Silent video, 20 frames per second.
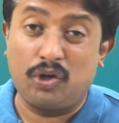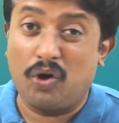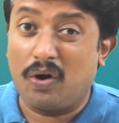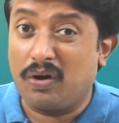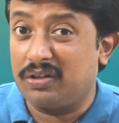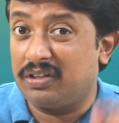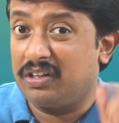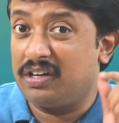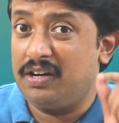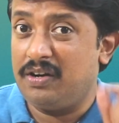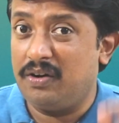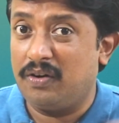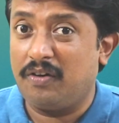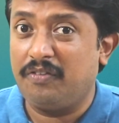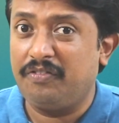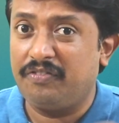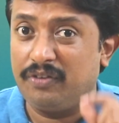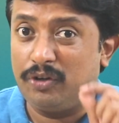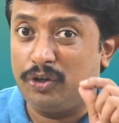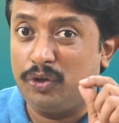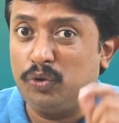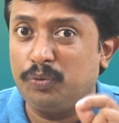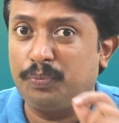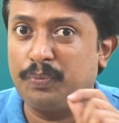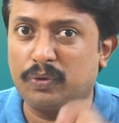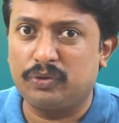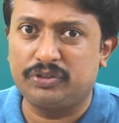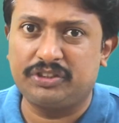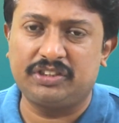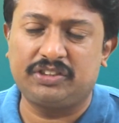doctrine of due
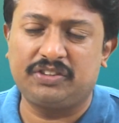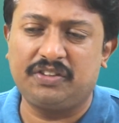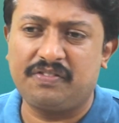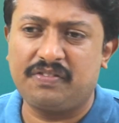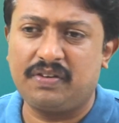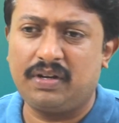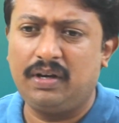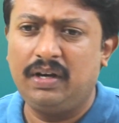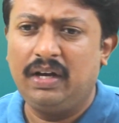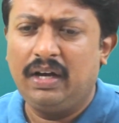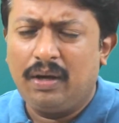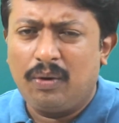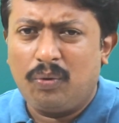process of law.